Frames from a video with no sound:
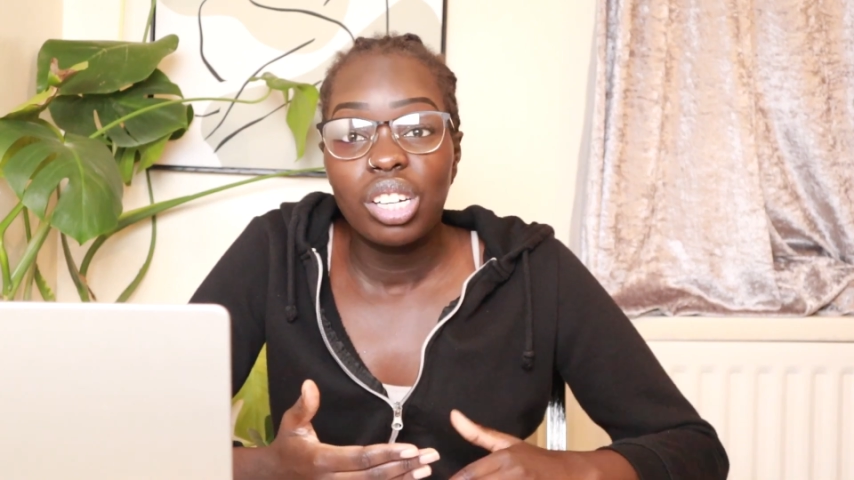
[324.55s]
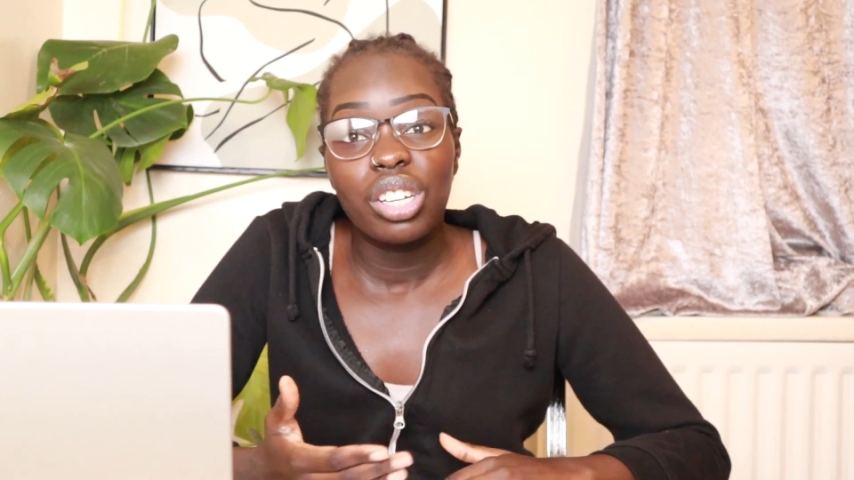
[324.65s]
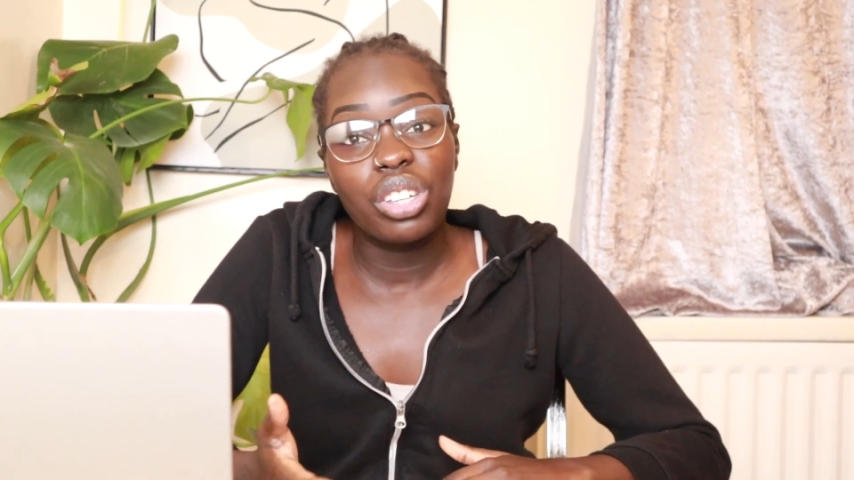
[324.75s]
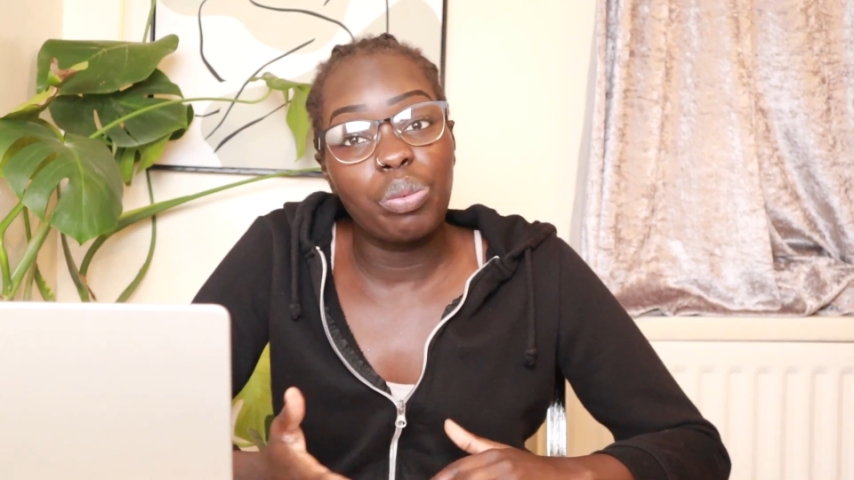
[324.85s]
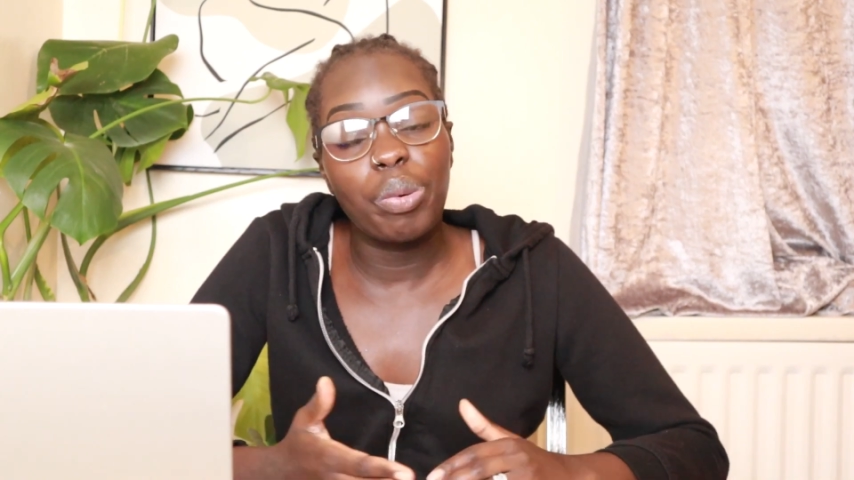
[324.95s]

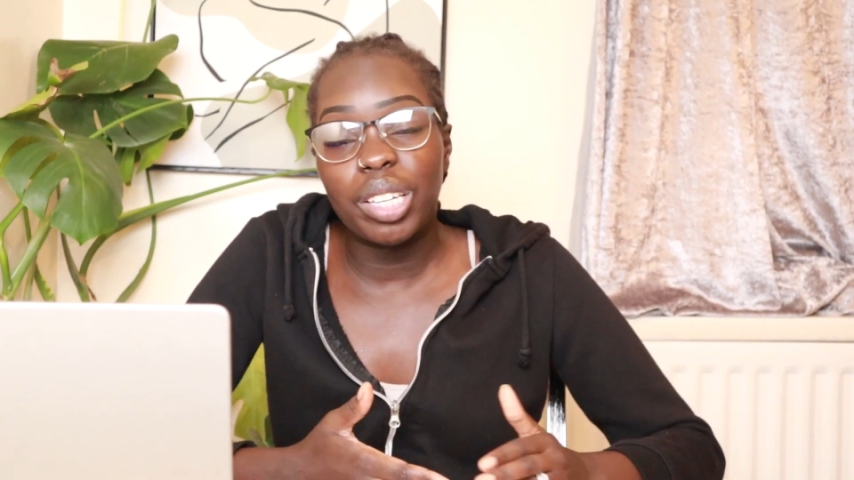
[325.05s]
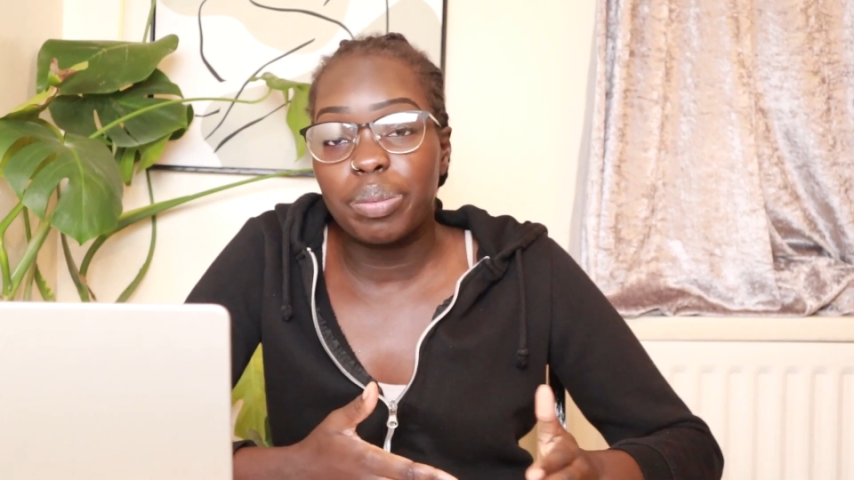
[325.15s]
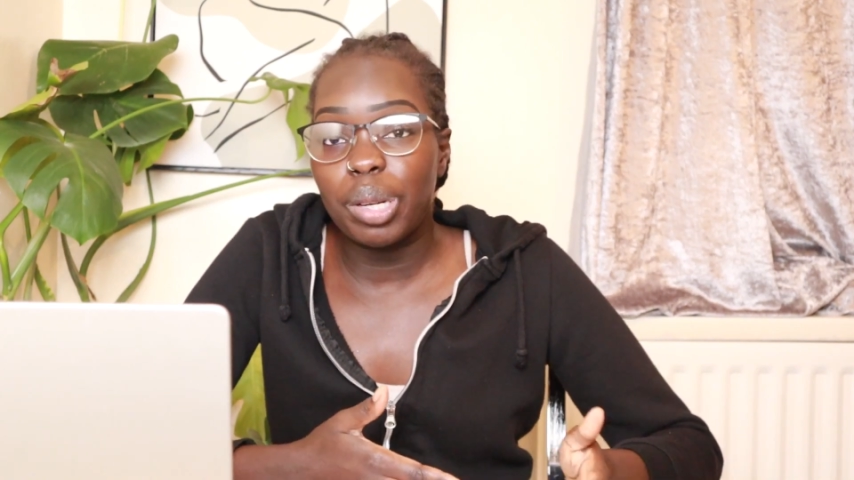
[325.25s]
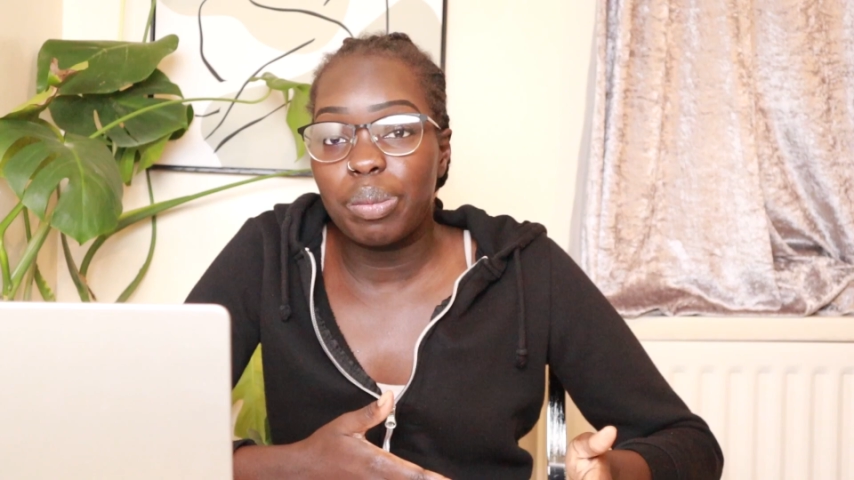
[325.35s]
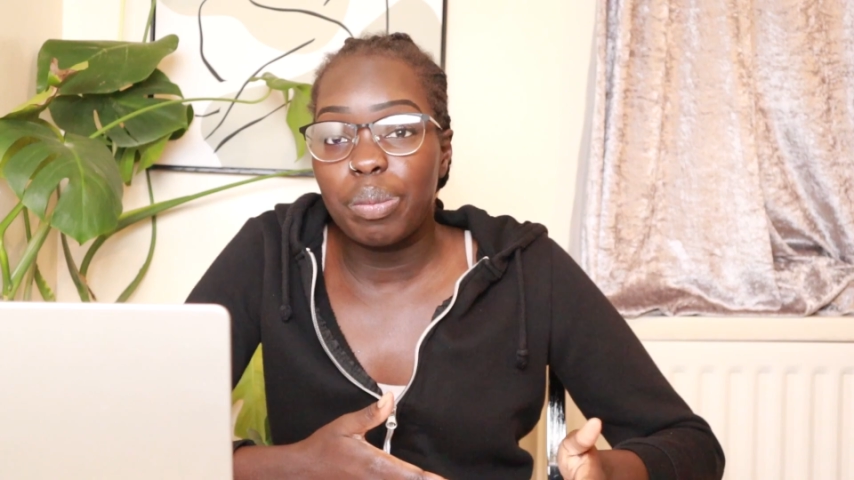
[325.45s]
you best
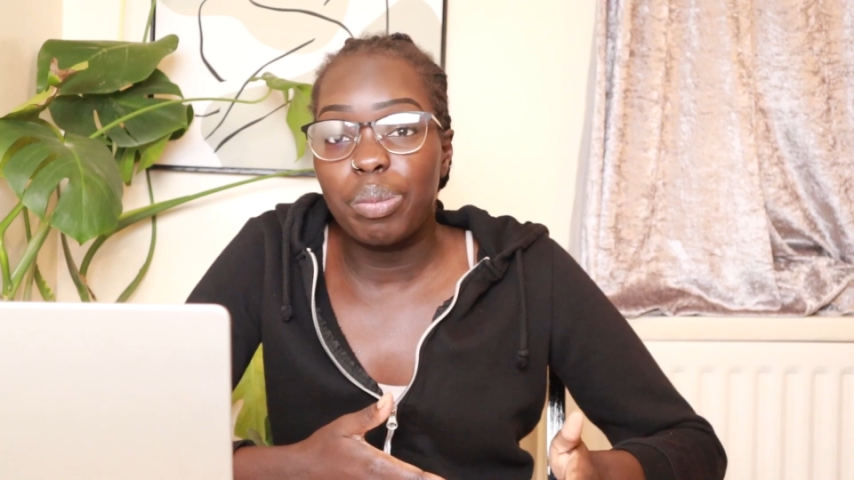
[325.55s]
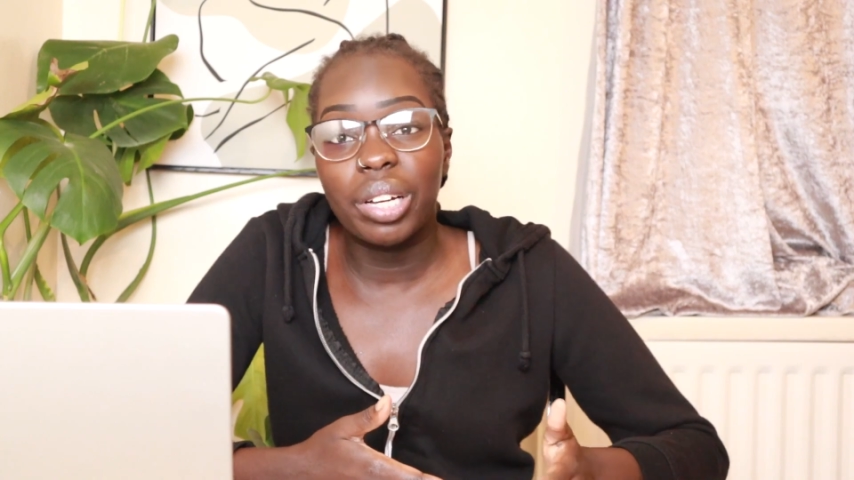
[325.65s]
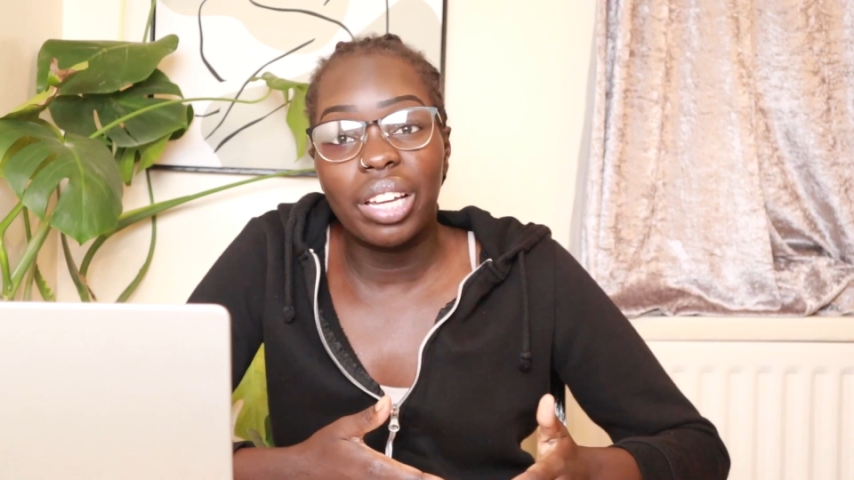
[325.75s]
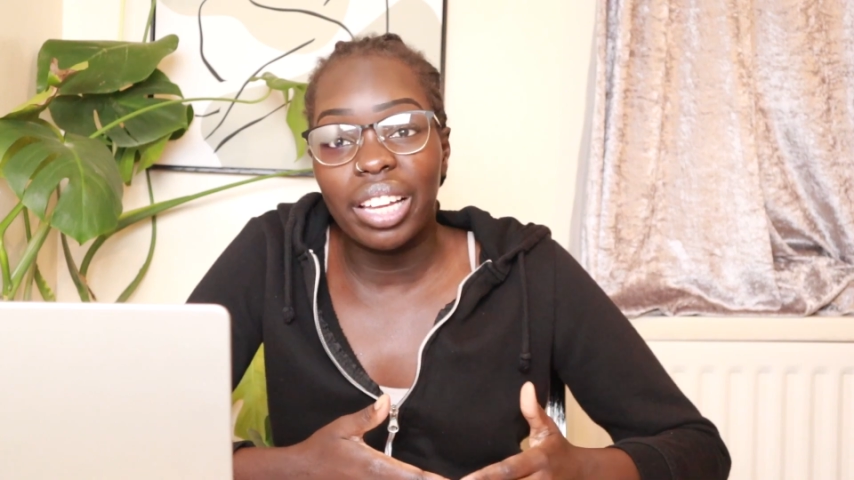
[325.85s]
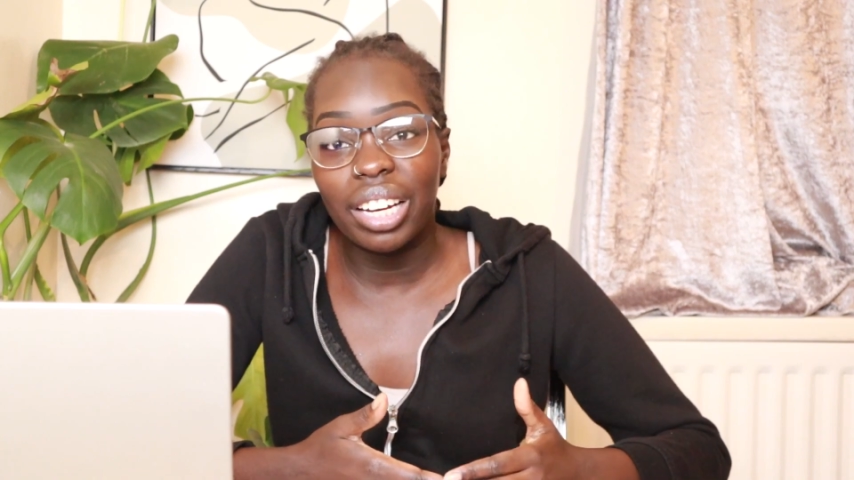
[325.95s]
better be
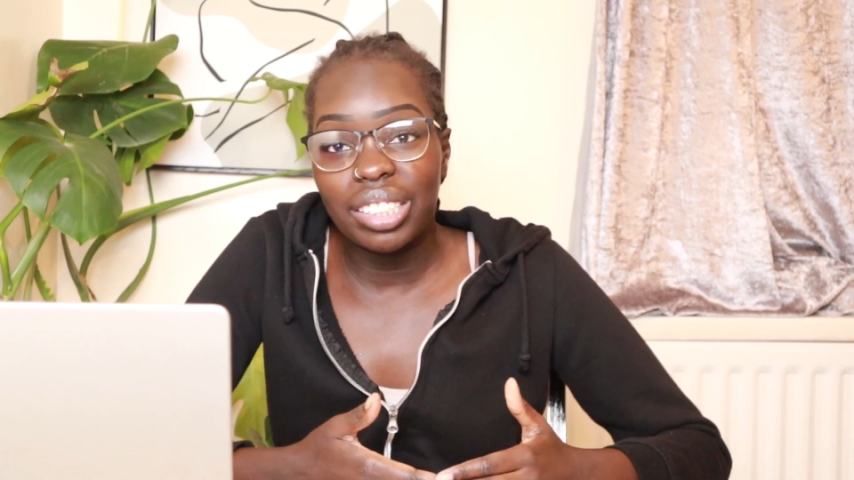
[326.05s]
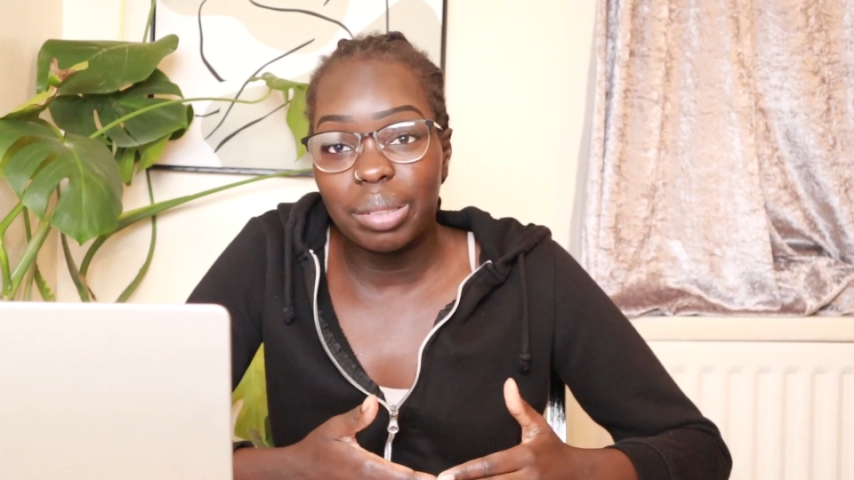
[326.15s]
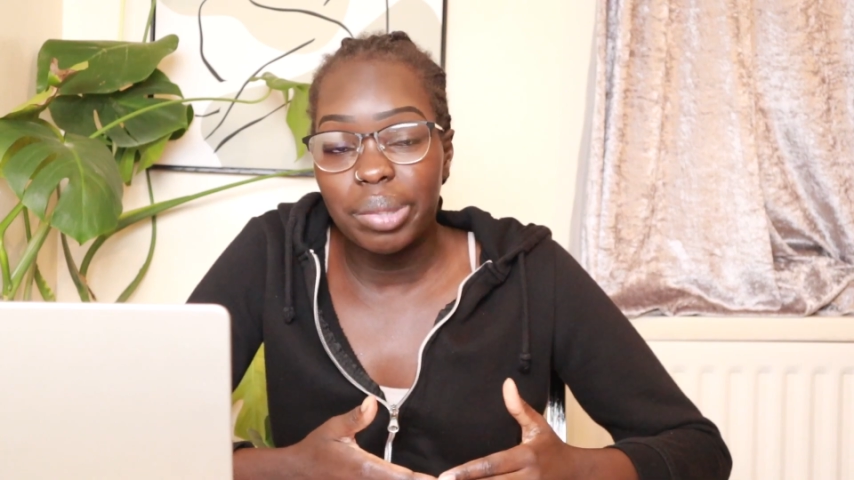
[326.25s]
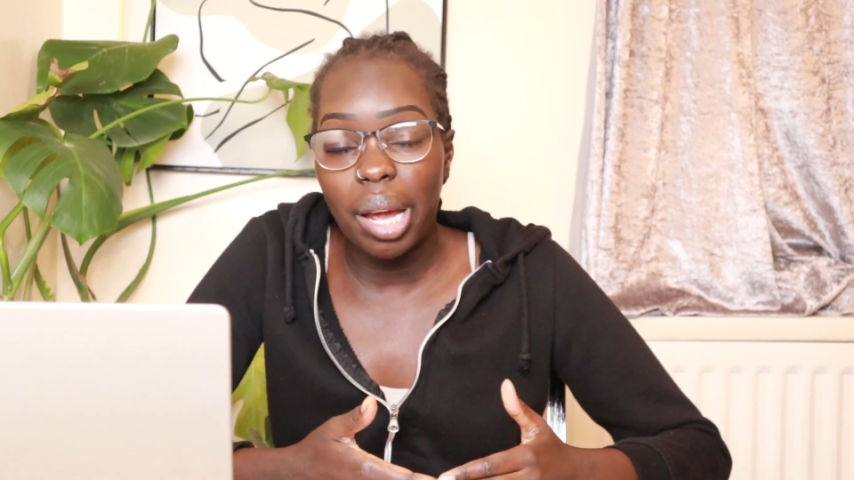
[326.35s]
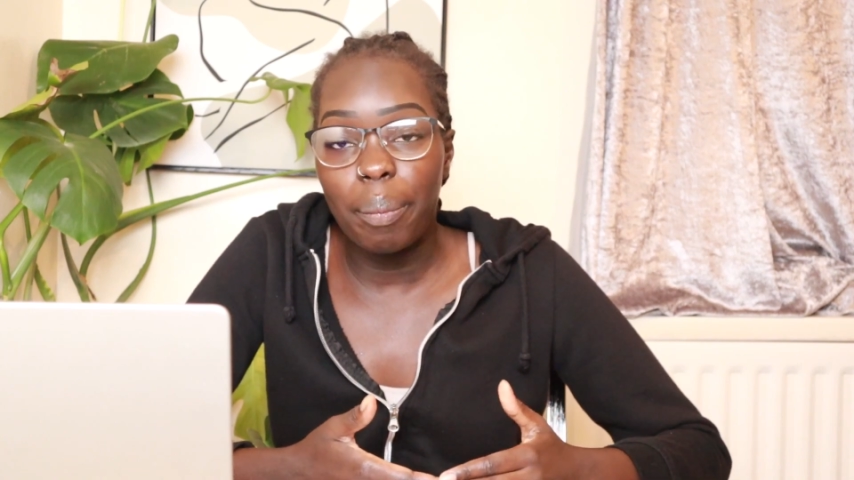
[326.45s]
booking it in
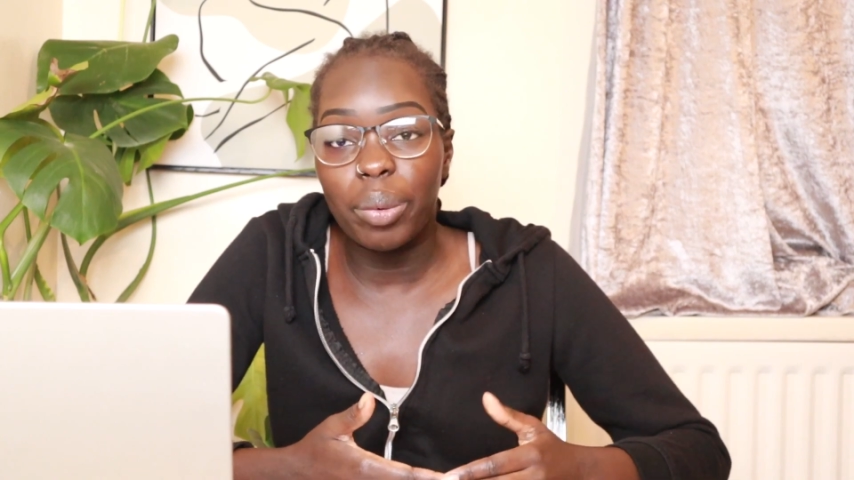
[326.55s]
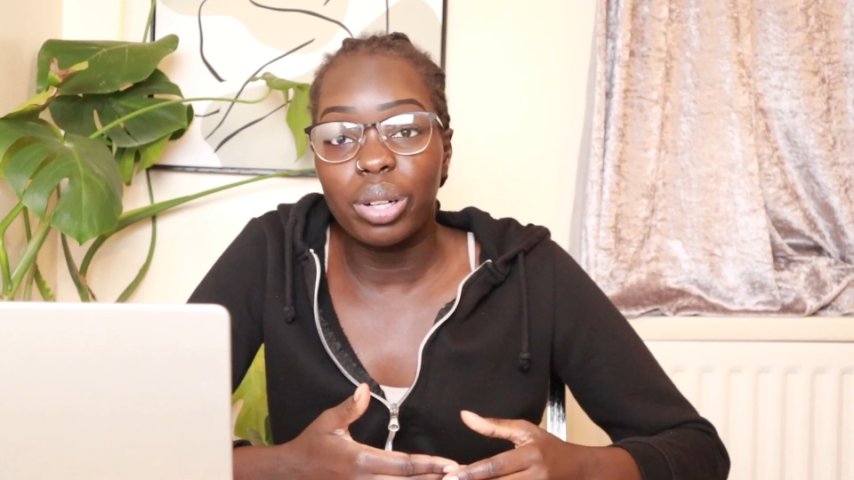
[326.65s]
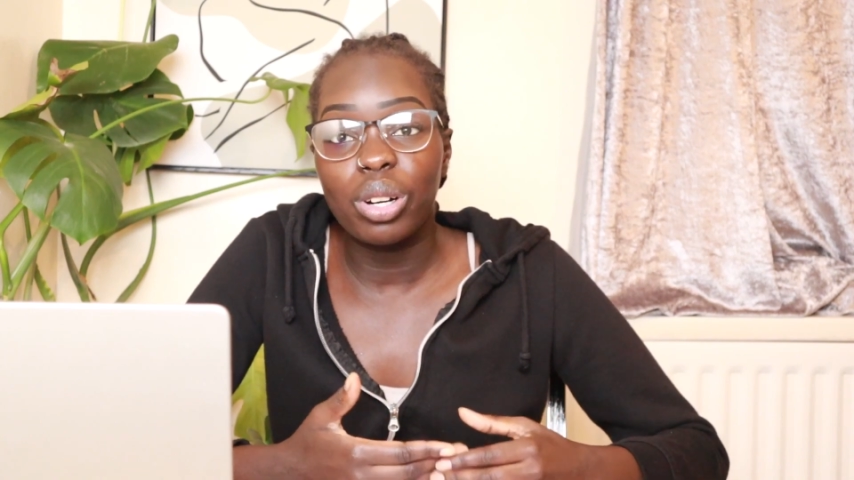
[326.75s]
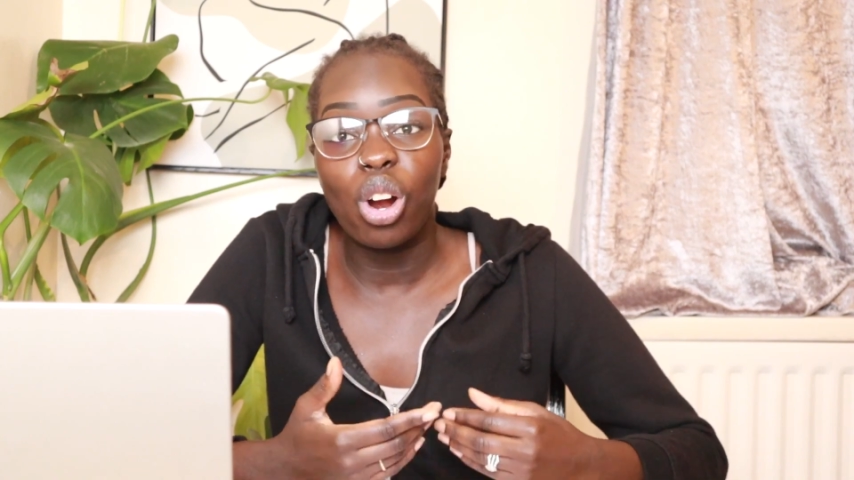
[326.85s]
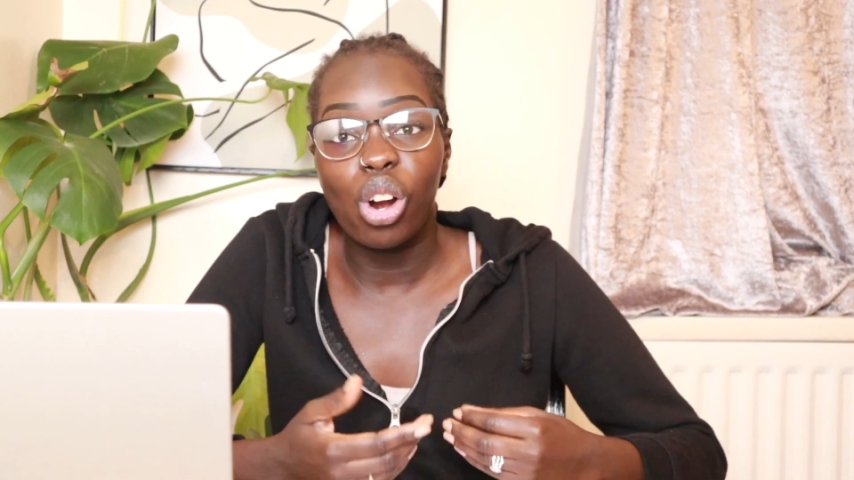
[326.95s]
September